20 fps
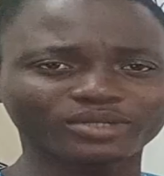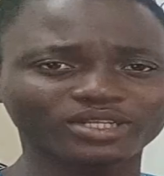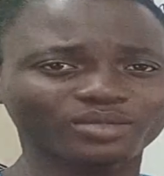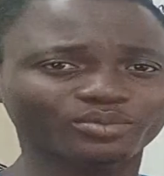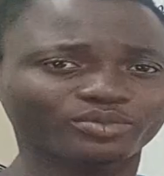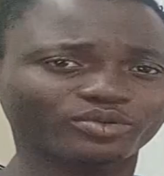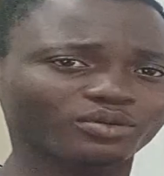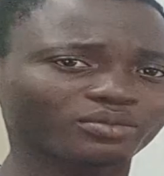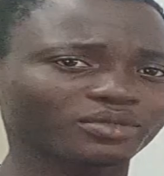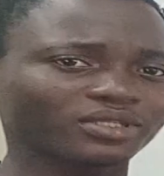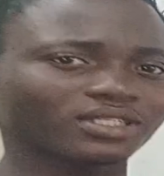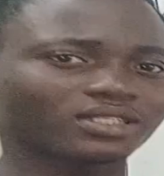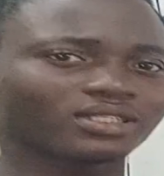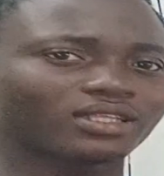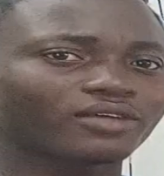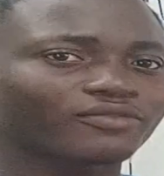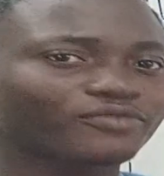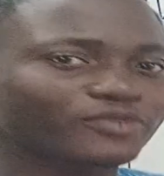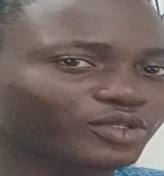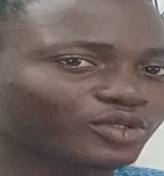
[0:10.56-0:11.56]
made a promise in
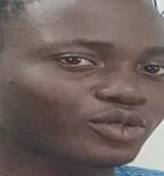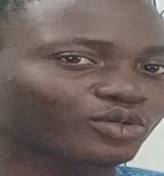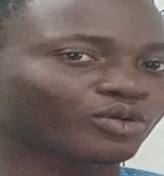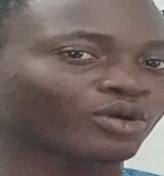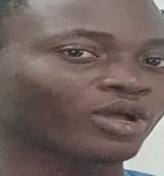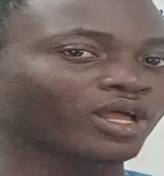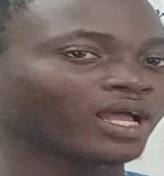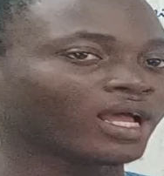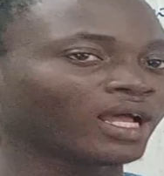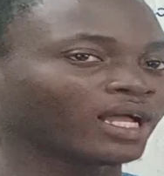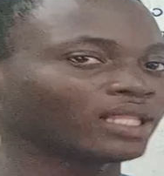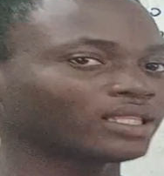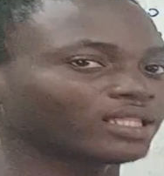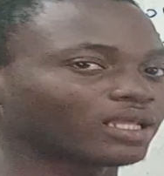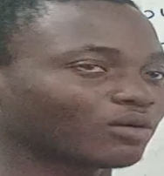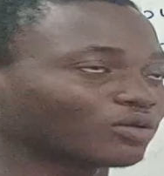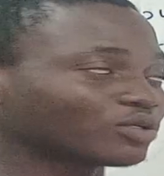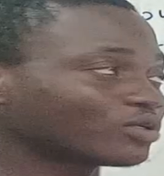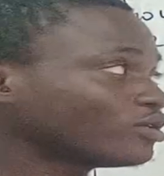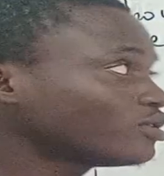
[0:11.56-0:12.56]
that video that
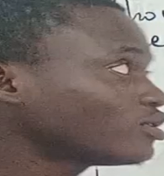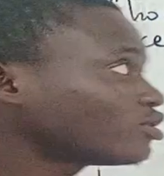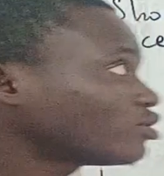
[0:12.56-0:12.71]
I was going